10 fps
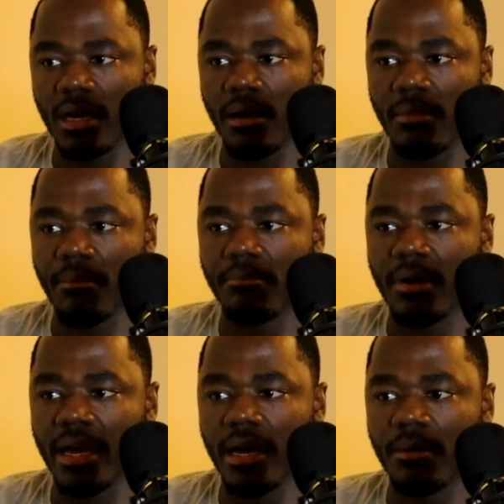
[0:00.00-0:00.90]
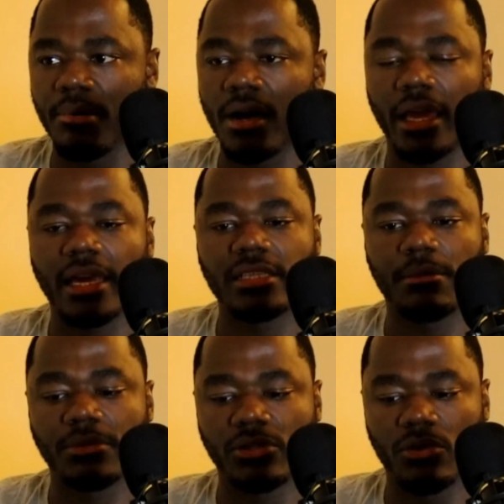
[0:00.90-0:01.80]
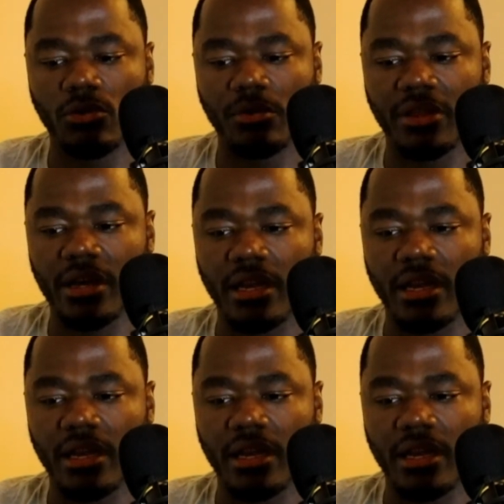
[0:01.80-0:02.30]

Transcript: My podcast episode with